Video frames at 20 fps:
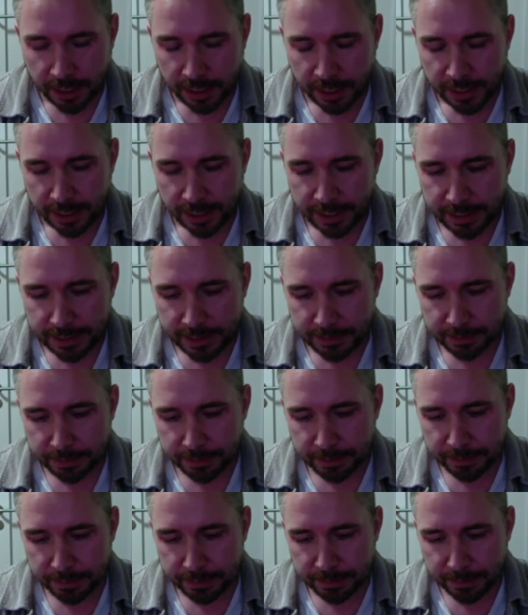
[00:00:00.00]

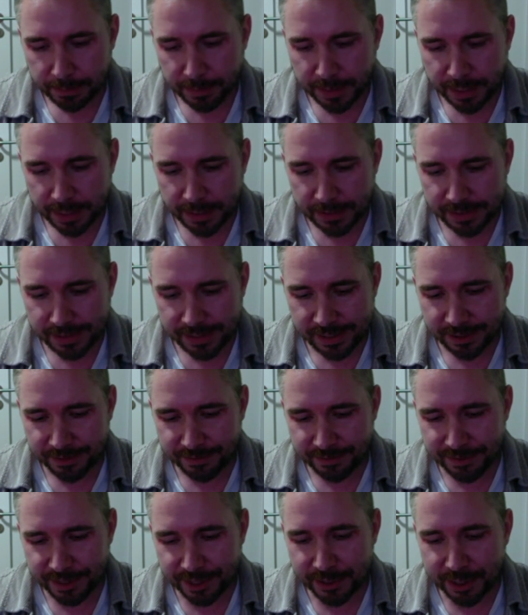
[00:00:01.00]
um, because
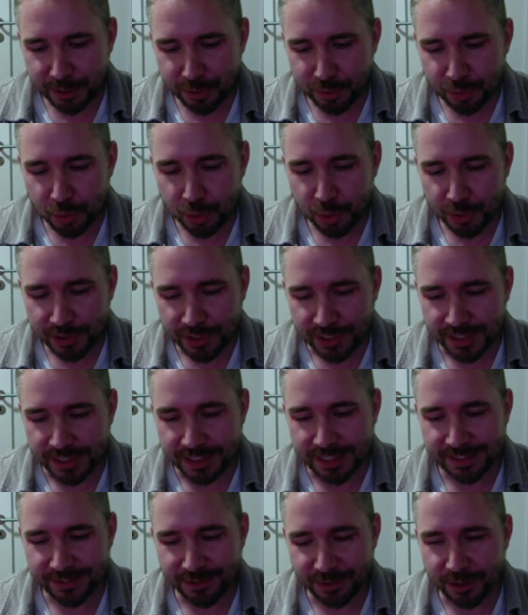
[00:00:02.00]
they're very rooted
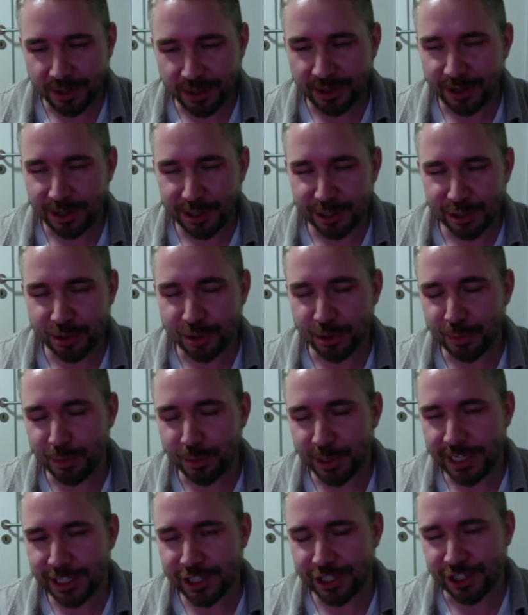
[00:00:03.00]
into the large
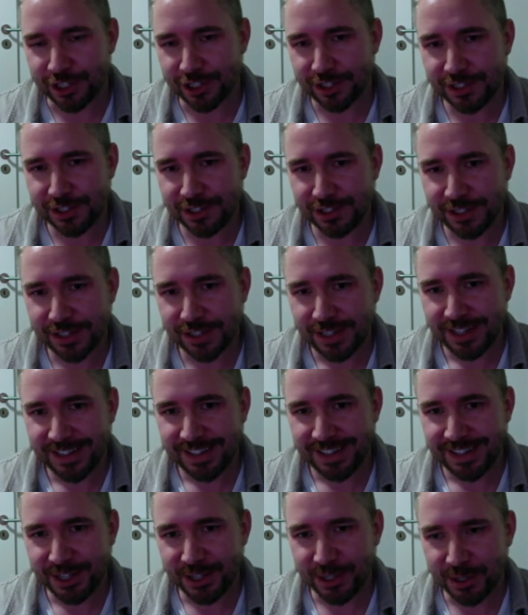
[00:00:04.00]
corporations.
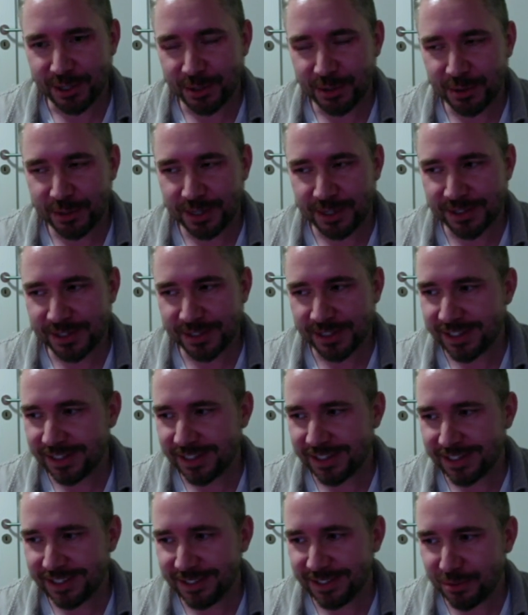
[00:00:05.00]
You know, there's
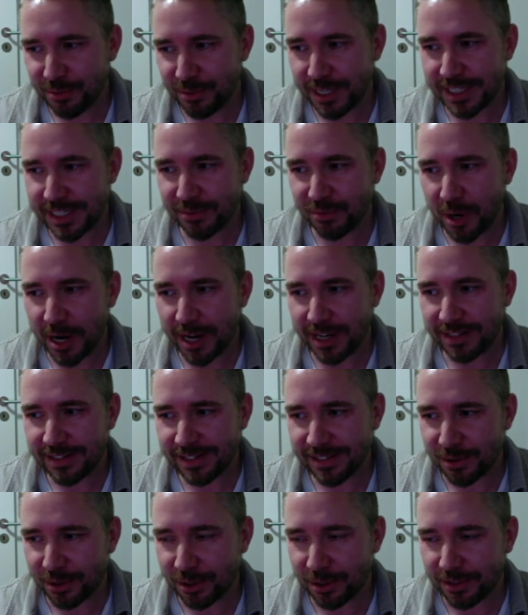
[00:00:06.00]
a reason why it's
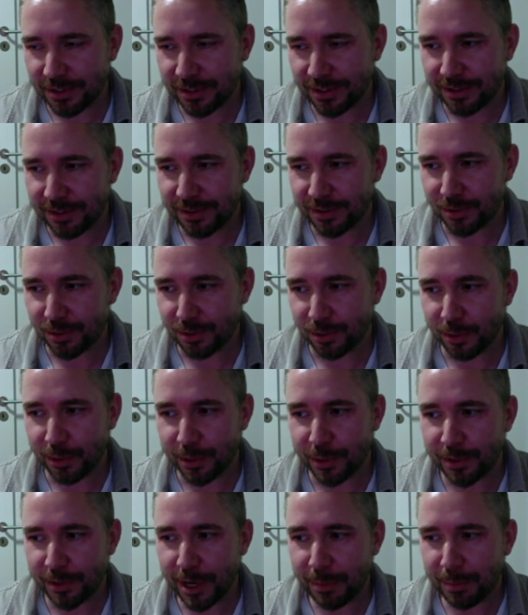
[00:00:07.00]
called to
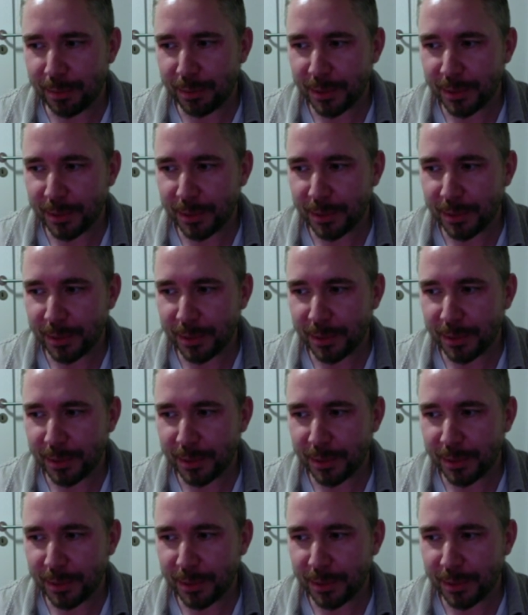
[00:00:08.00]
lawyer up.